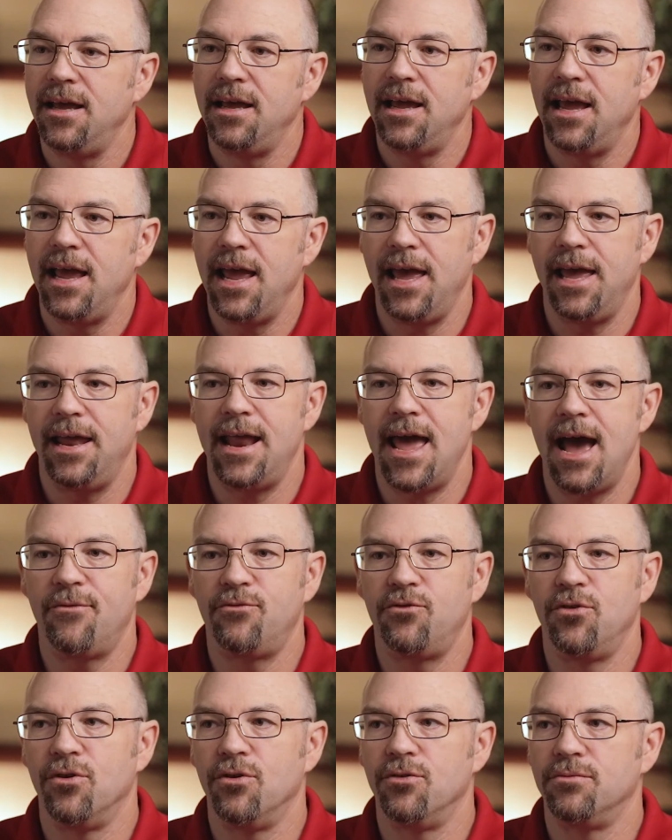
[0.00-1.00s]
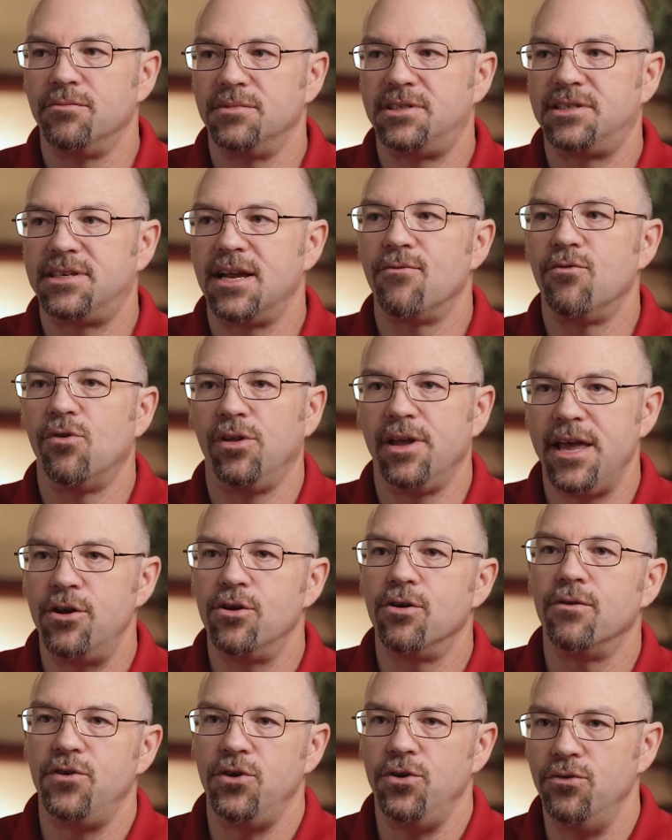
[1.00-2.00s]
And after several
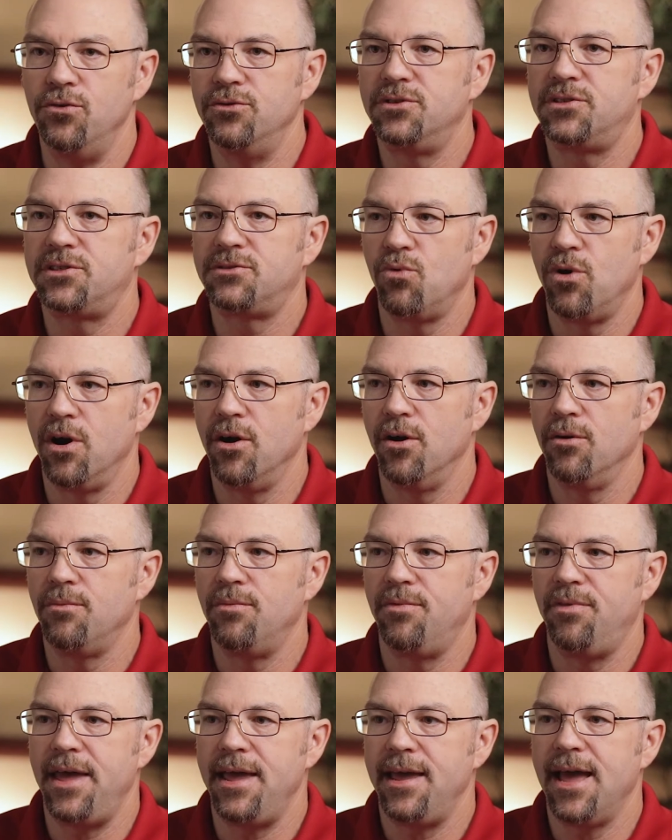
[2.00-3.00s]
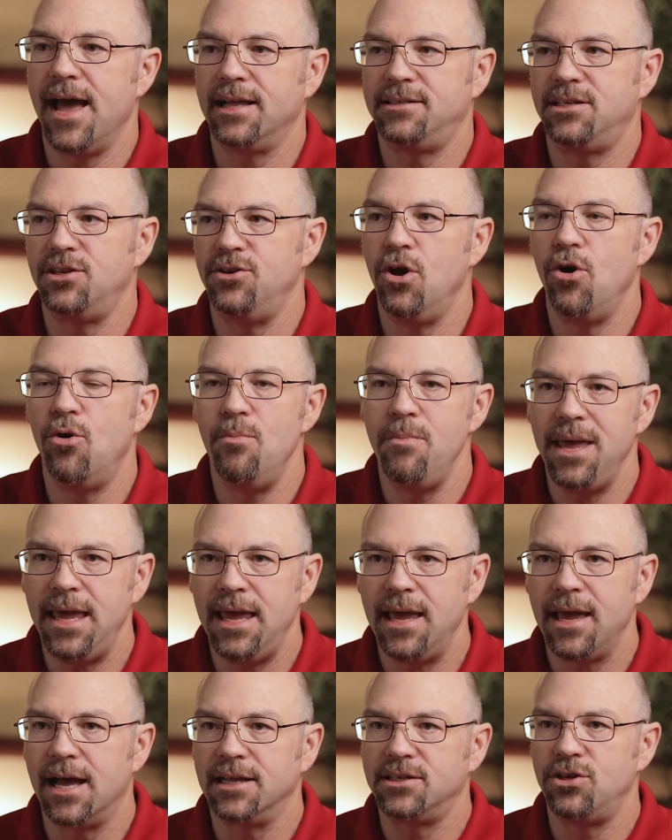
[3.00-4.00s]
interviews where they got to know
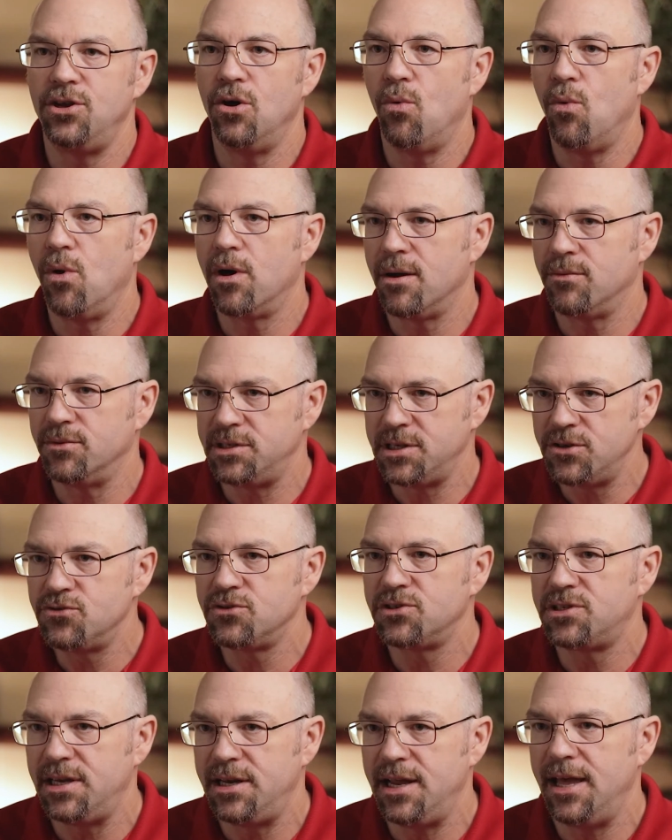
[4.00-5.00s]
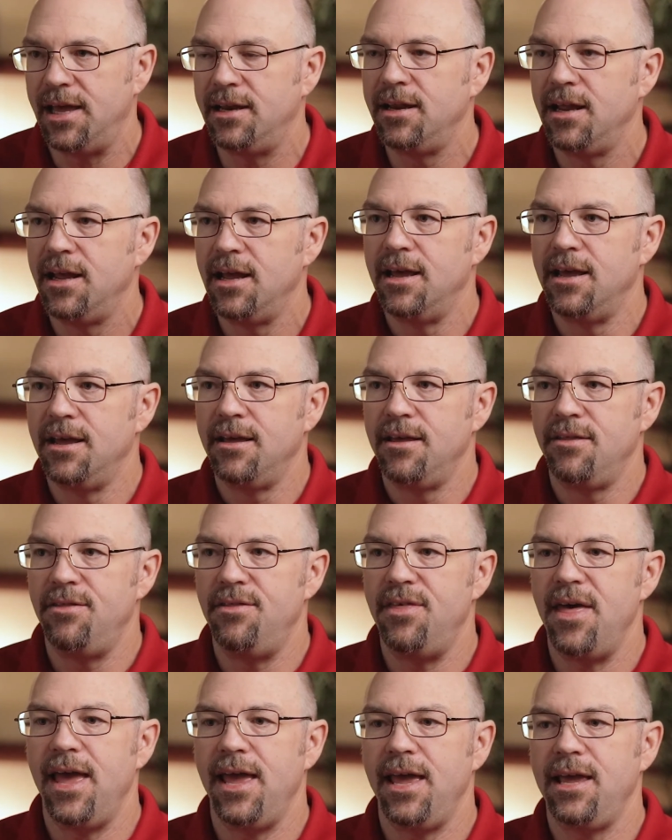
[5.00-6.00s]
me and got to know what I was interested in,
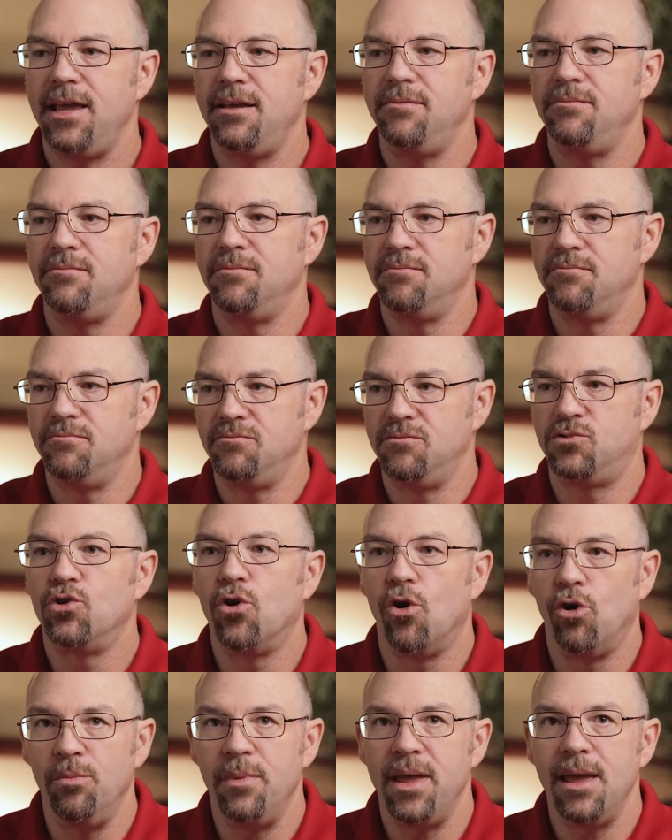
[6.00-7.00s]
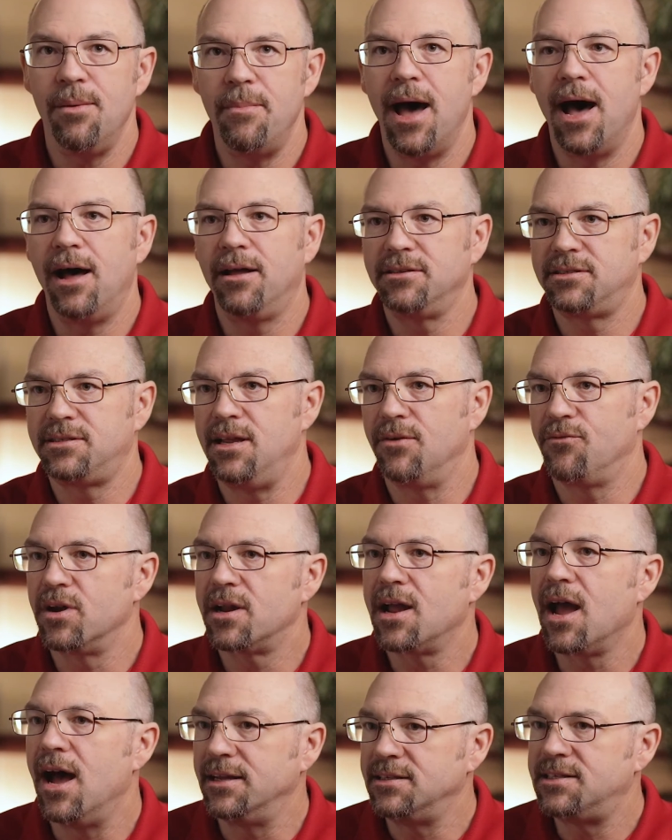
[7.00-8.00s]
they told me about different
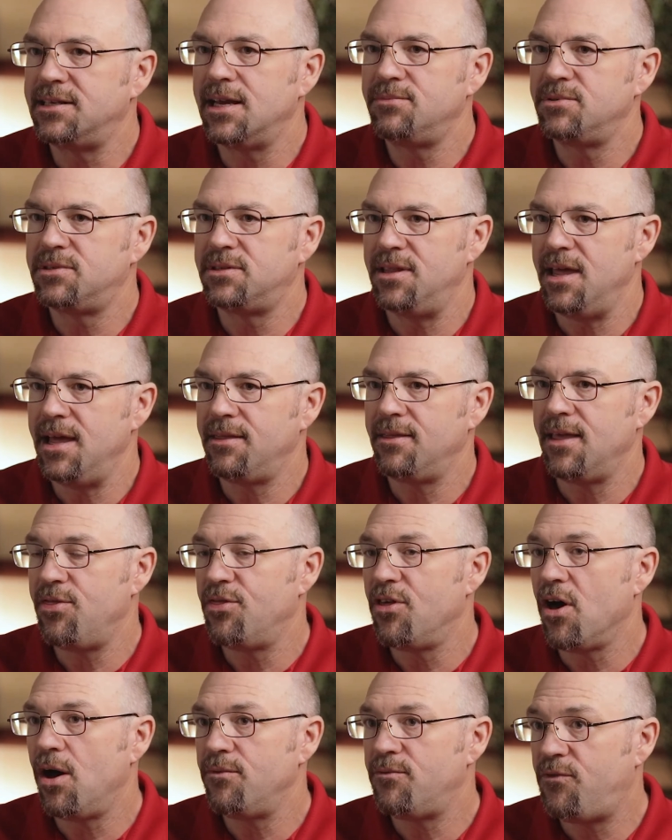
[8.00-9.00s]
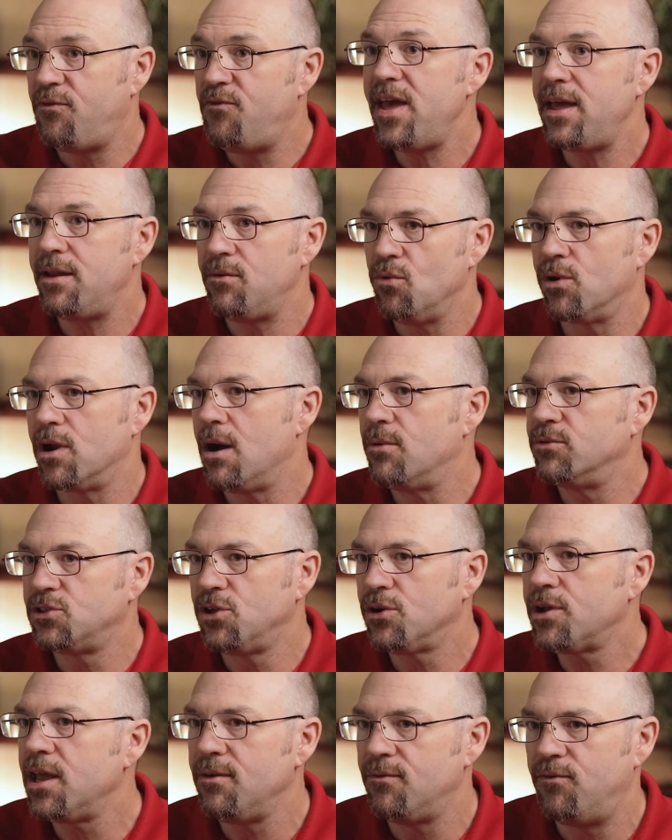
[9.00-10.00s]
concepts that they thought fit what I was
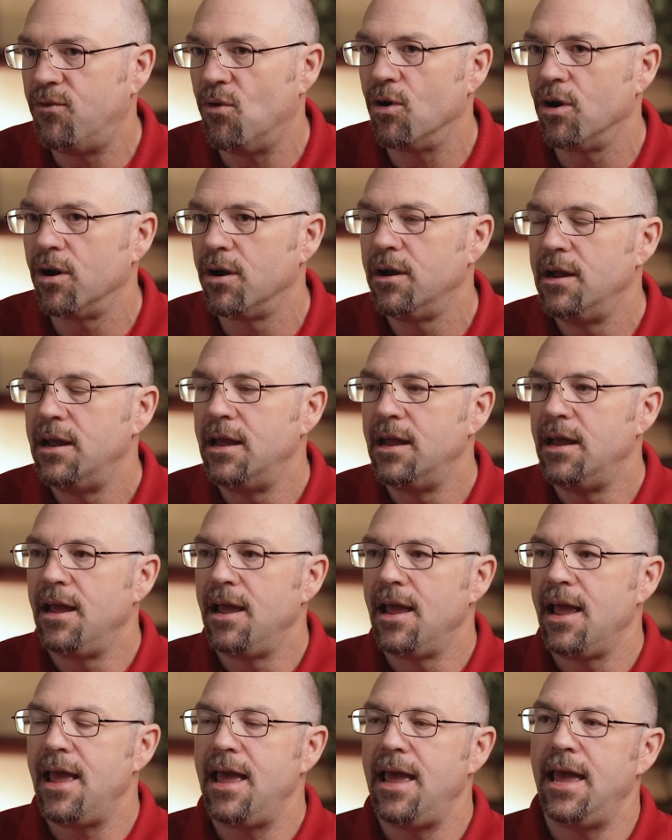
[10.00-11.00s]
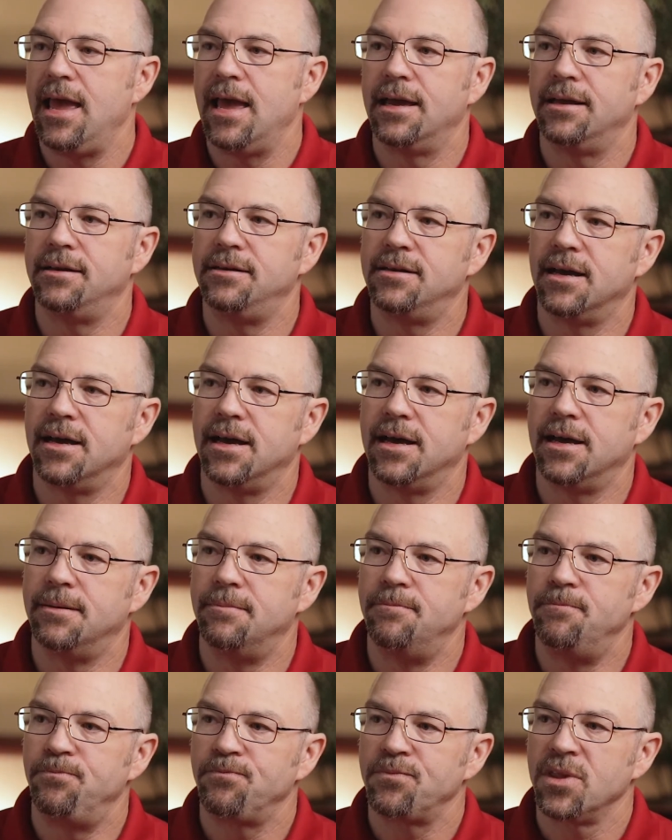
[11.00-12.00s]
looking for. And,
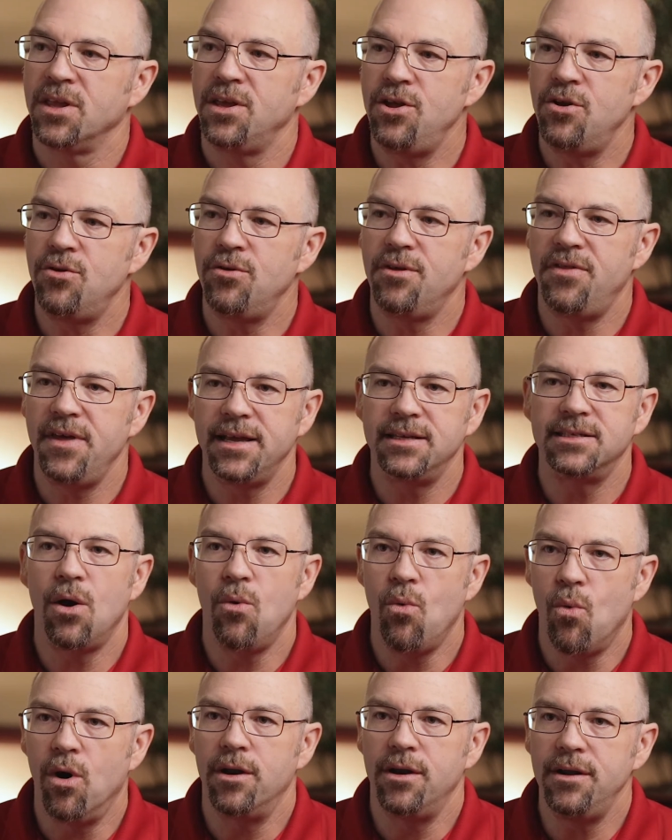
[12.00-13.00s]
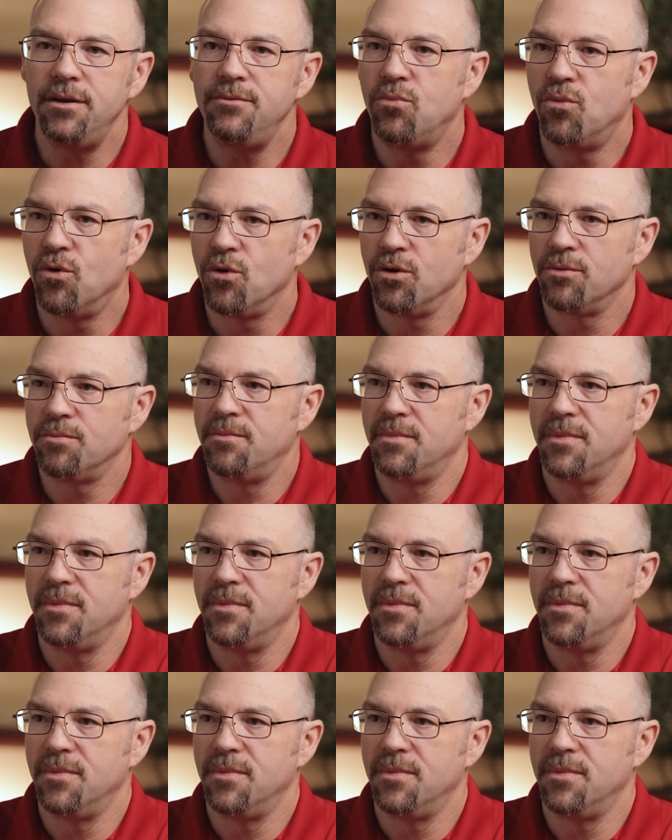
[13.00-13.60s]
the things I wanted were